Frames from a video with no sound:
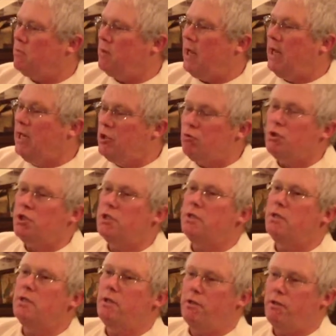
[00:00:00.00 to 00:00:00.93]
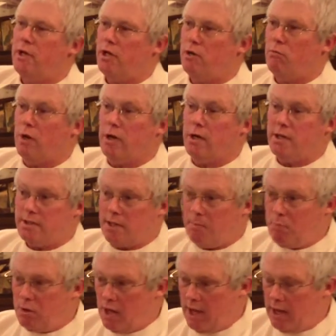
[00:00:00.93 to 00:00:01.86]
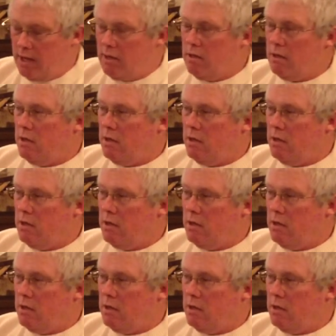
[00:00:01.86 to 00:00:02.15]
interested in the theater organ because I play,